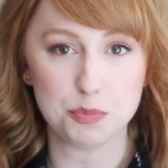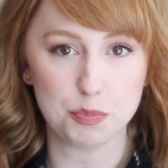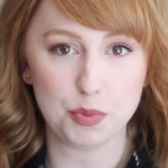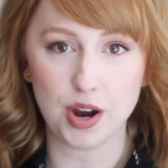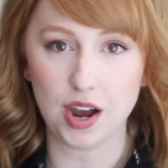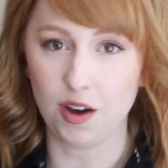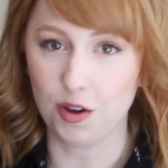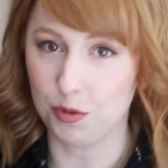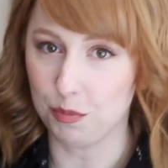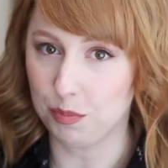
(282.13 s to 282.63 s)

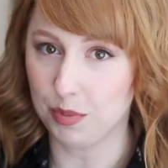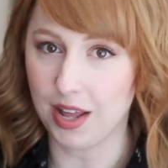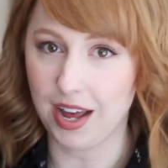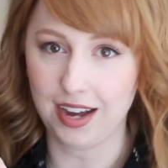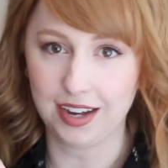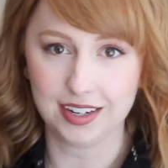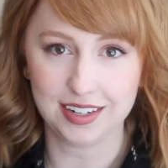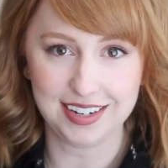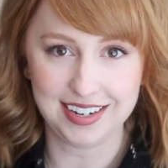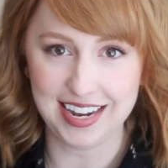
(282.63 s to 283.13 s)
brown,
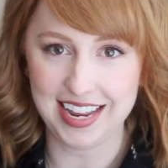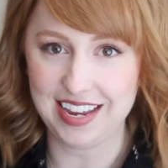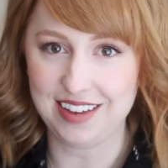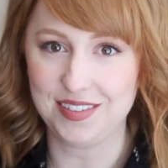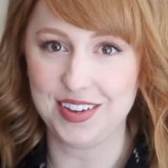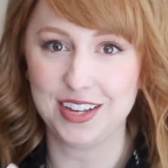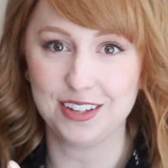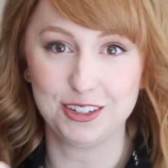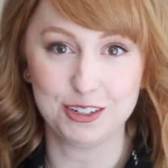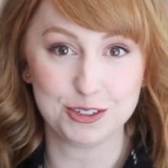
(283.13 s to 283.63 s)
black,
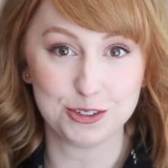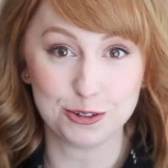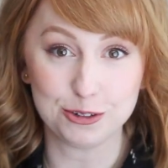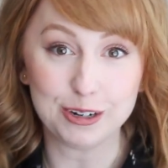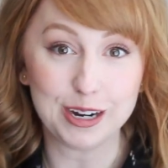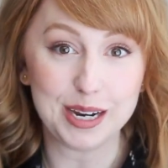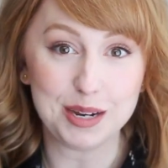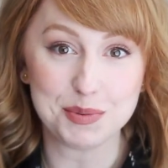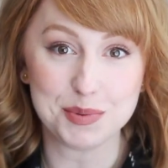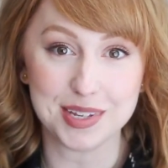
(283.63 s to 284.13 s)
navy. It looks
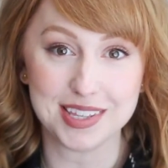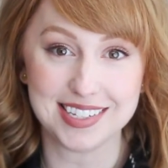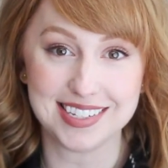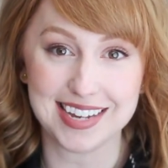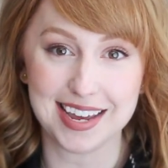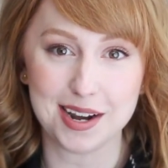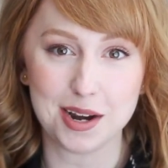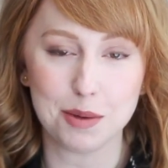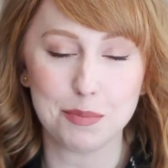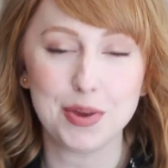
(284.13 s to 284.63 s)
great with
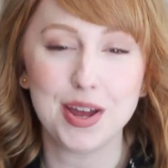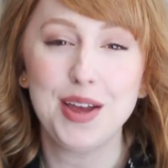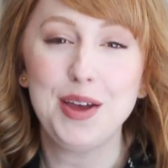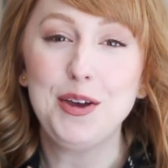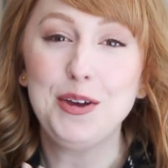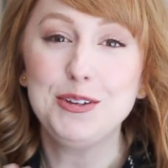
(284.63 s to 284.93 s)
denim.